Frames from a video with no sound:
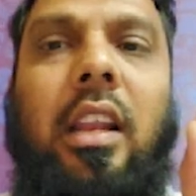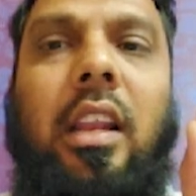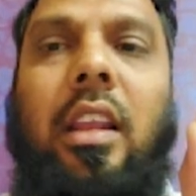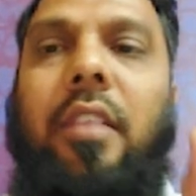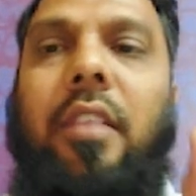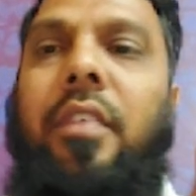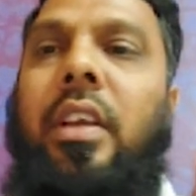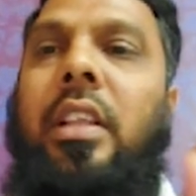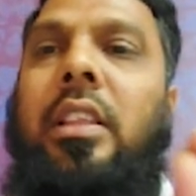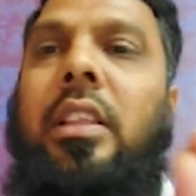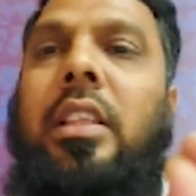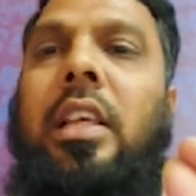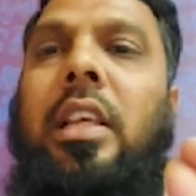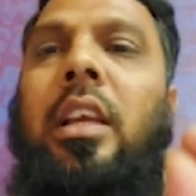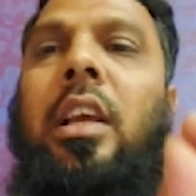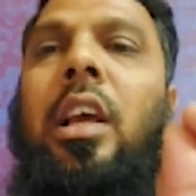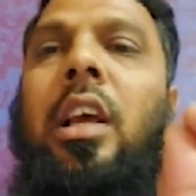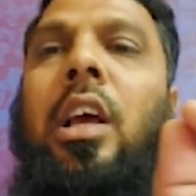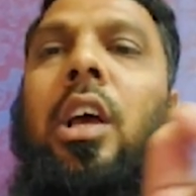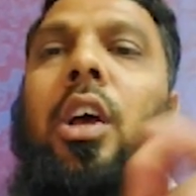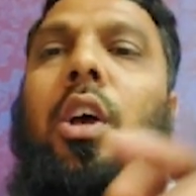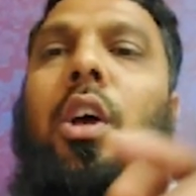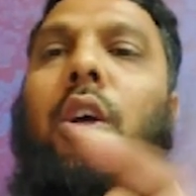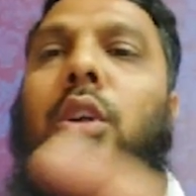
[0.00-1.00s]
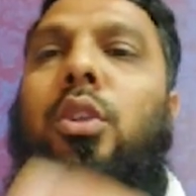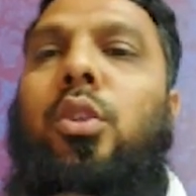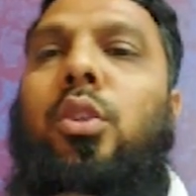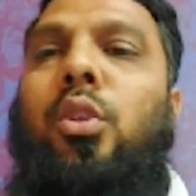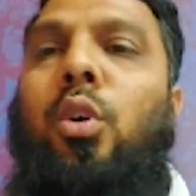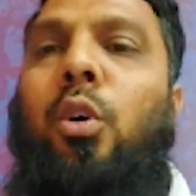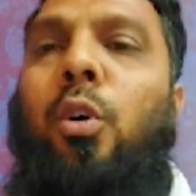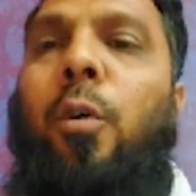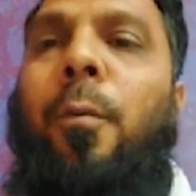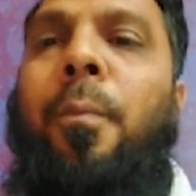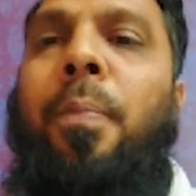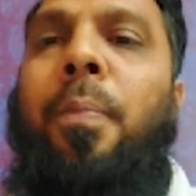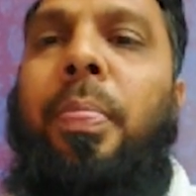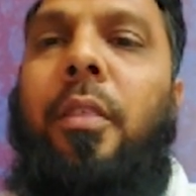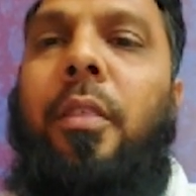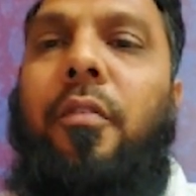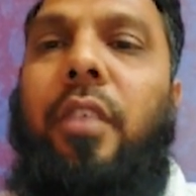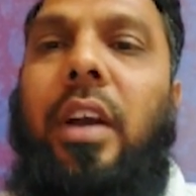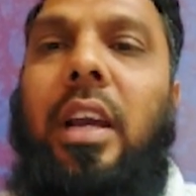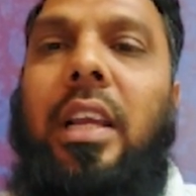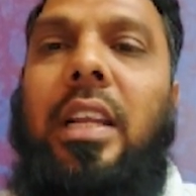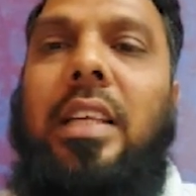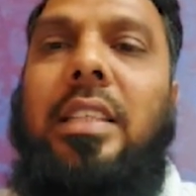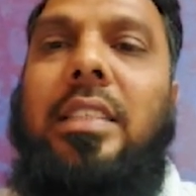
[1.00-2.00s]
a living thing, so
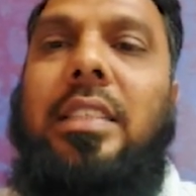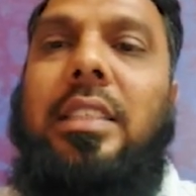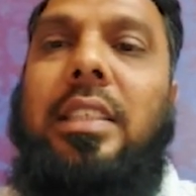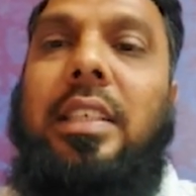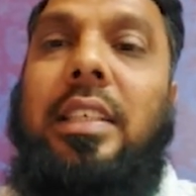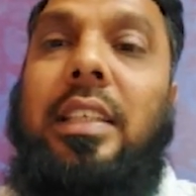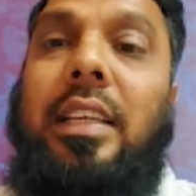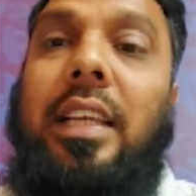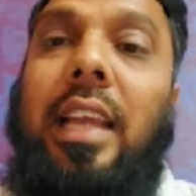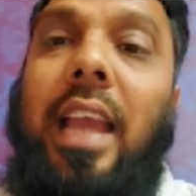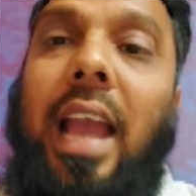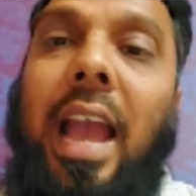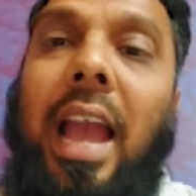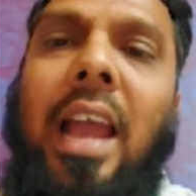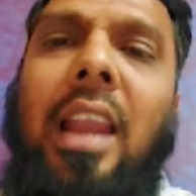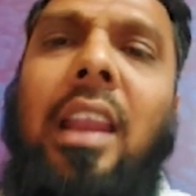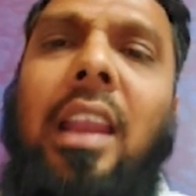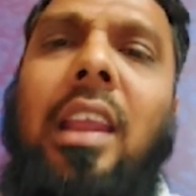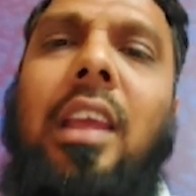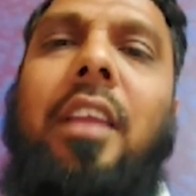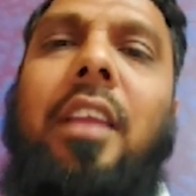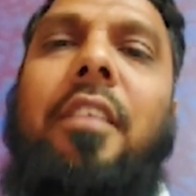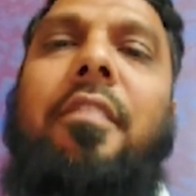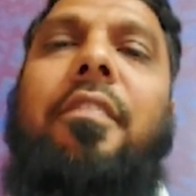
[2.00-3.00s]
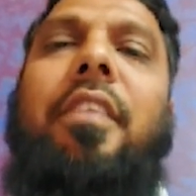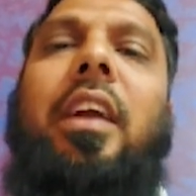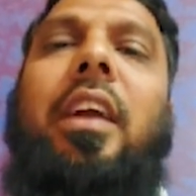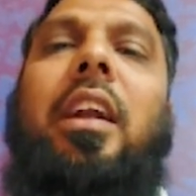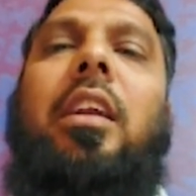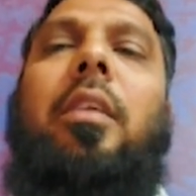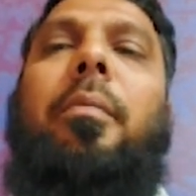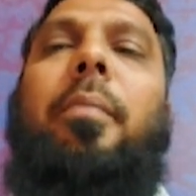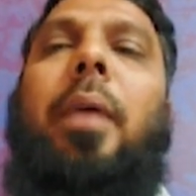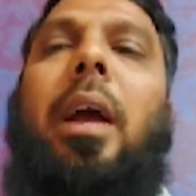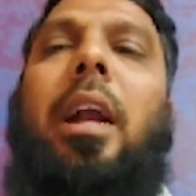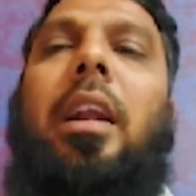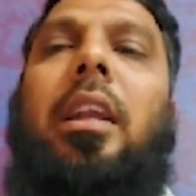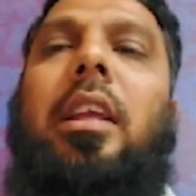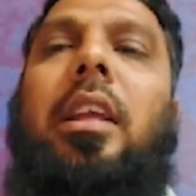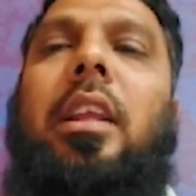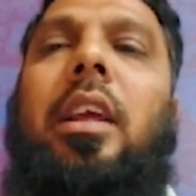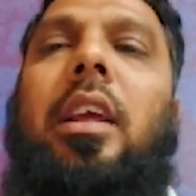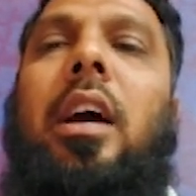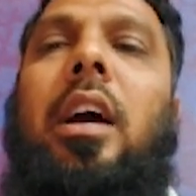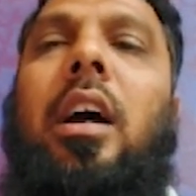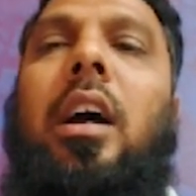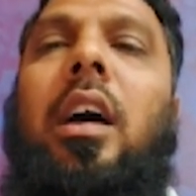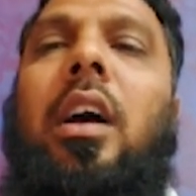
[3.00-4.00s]
virus can infect
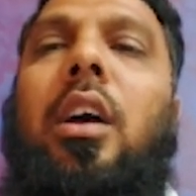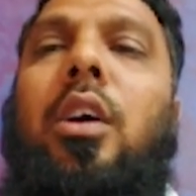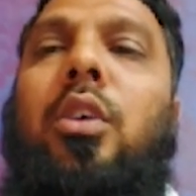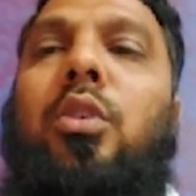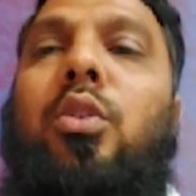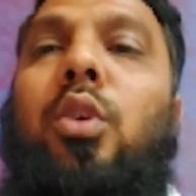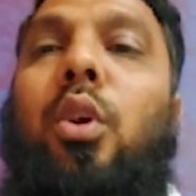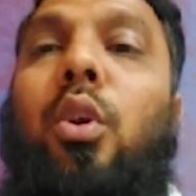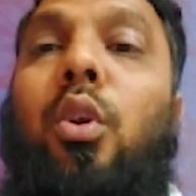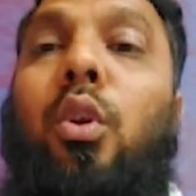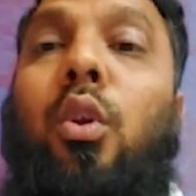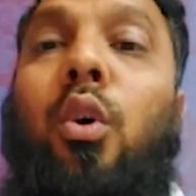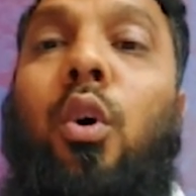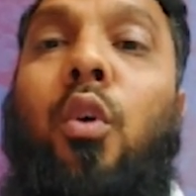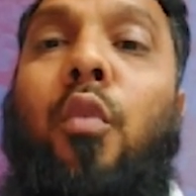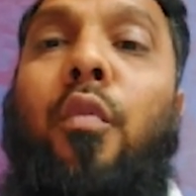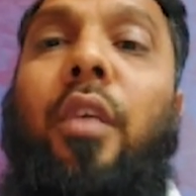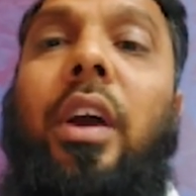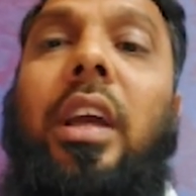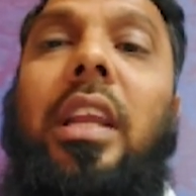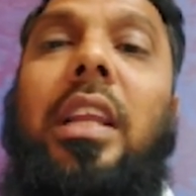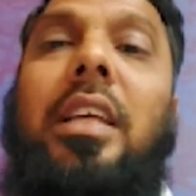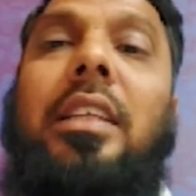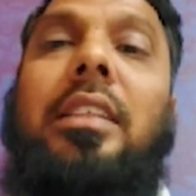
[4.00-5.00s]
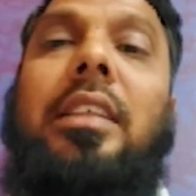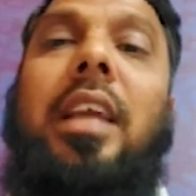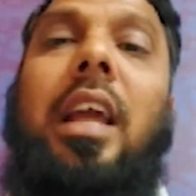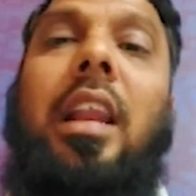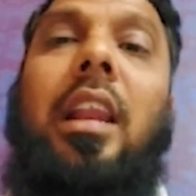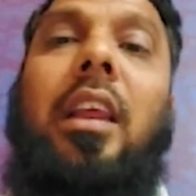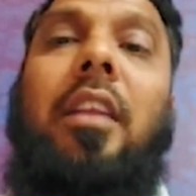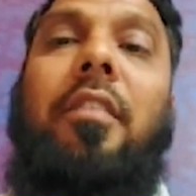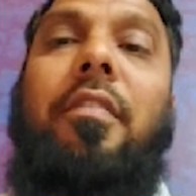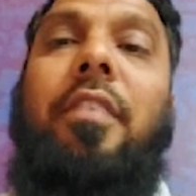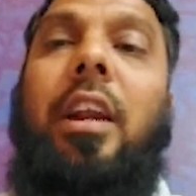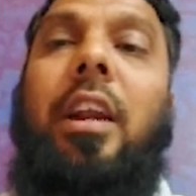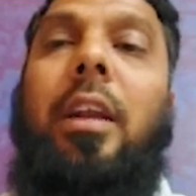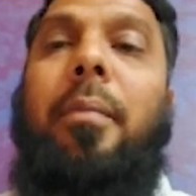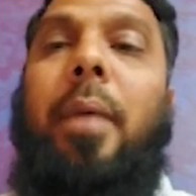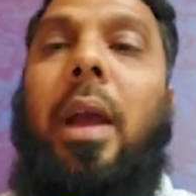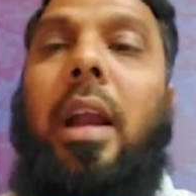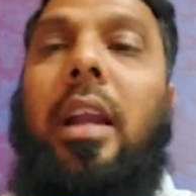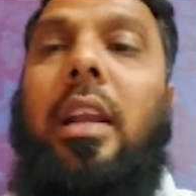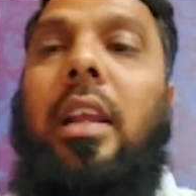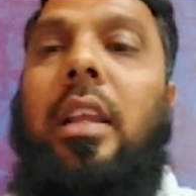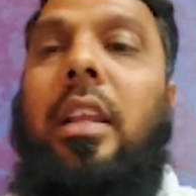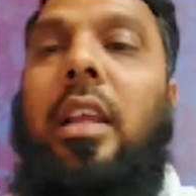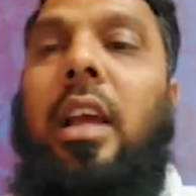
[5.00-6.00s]
bacteria. So no virus can infect
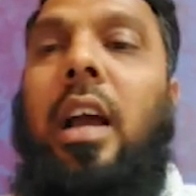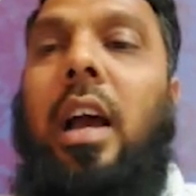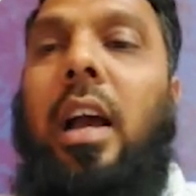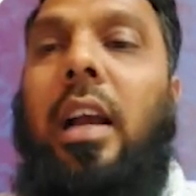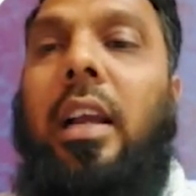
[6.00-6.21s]
bacteria.